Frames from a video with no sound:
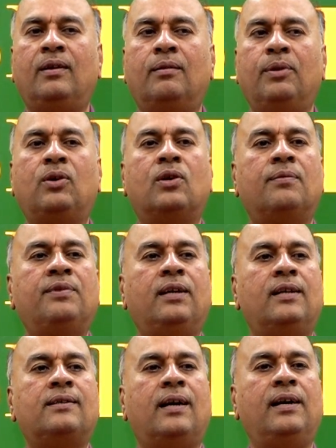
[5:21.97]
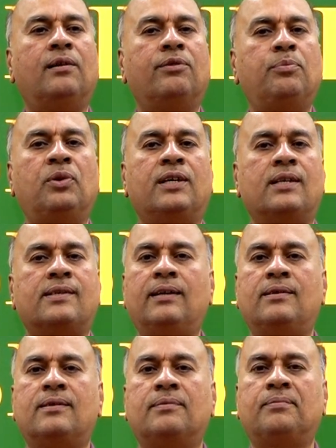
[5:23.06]
because of the understanding of the political
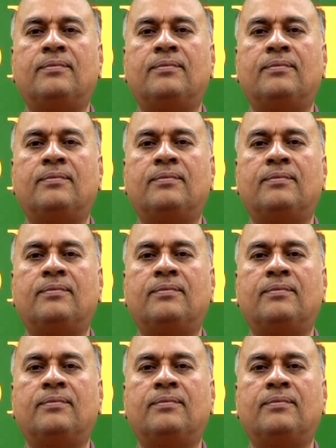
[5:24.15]
science.